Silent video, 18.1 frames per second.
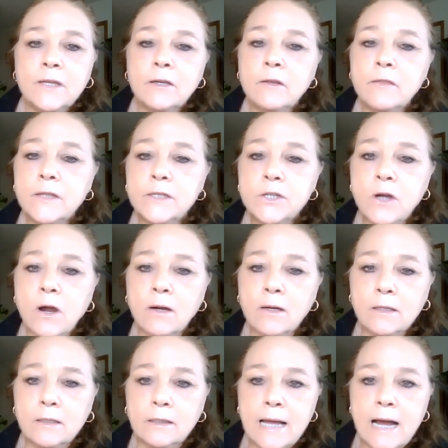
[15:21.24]
Feel the
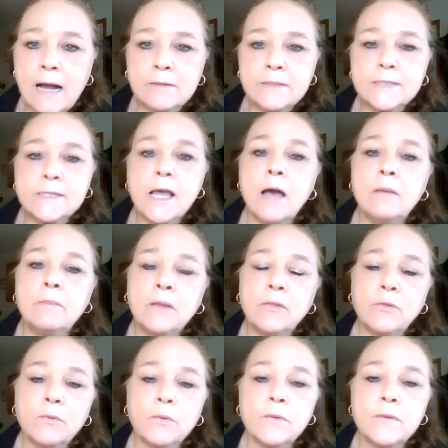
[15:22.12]
dark clouds
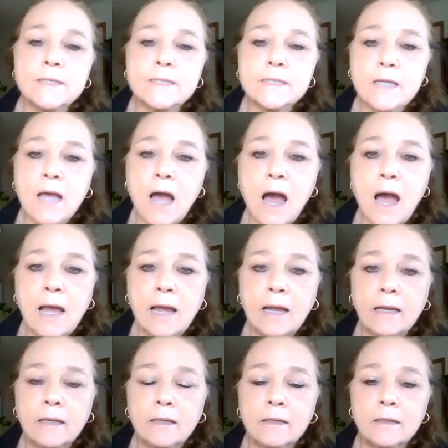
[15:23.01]
coming through the
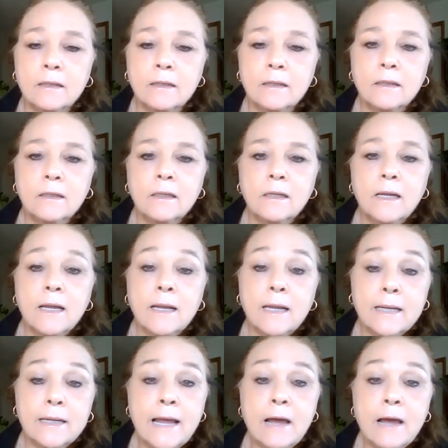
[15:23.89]
sky,
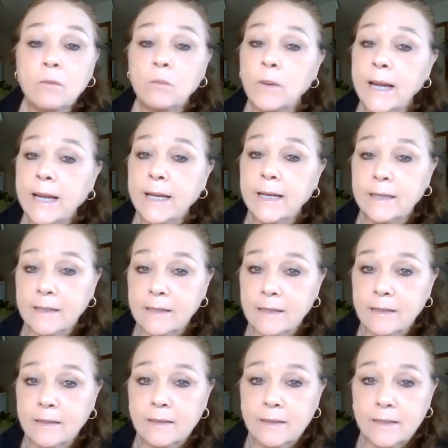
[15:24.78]
and now
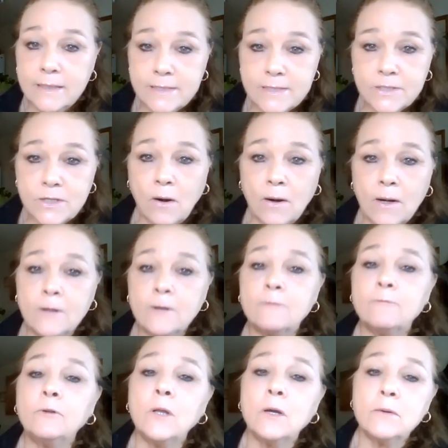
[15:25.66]
rain is
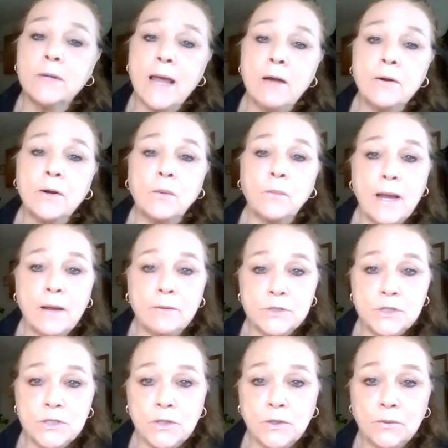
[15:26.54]
starting to flow down
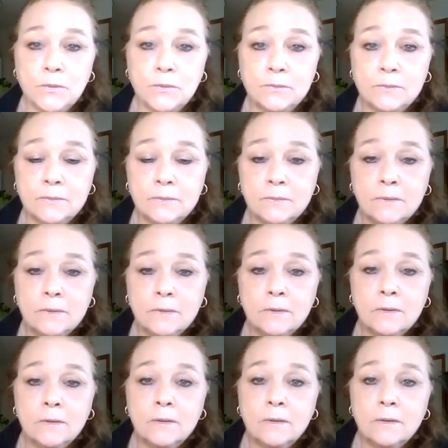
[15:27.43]
around you.
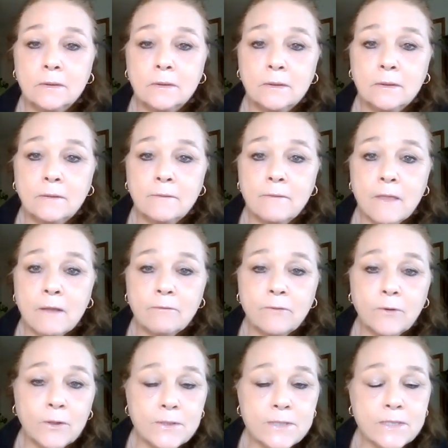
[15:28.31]

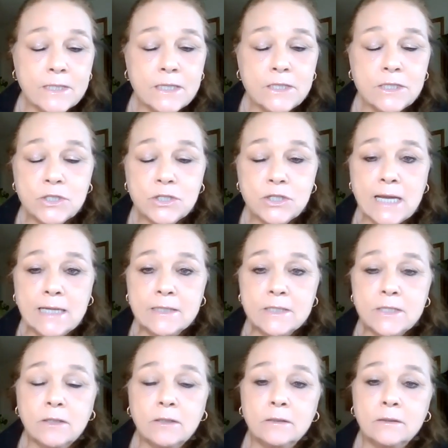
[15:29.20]
First, it's
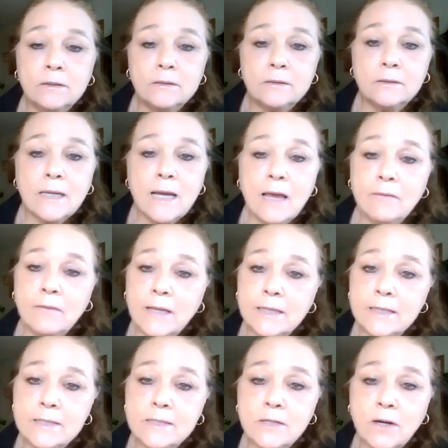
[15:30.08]
gentle,
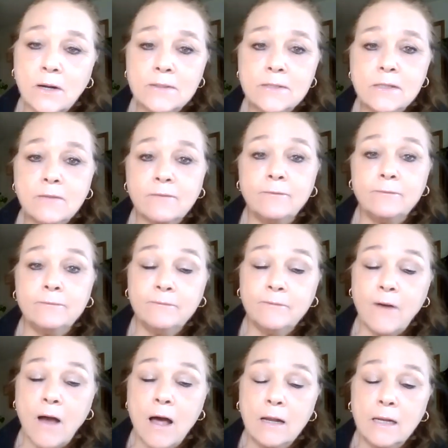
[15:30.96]
and then it starts
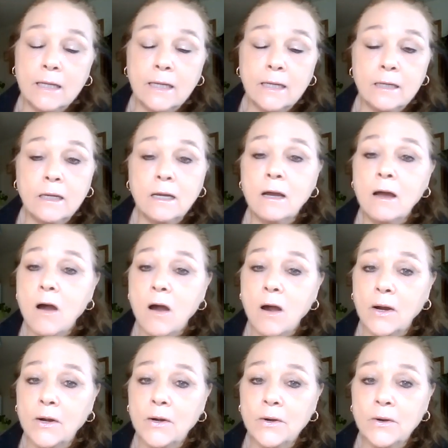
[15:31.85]
falling
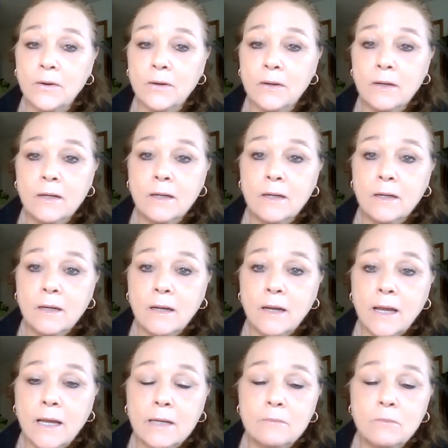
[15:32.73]
harder
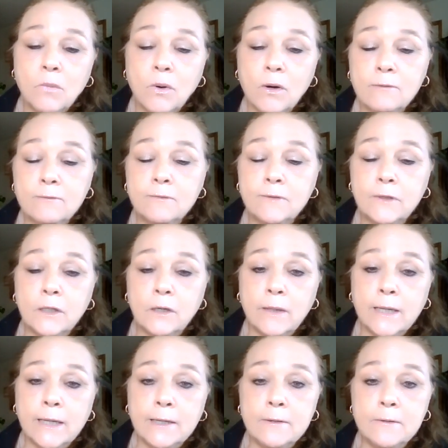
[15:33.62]
and more
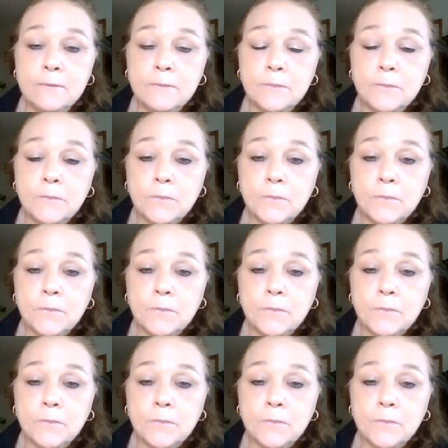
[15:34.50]
fluid.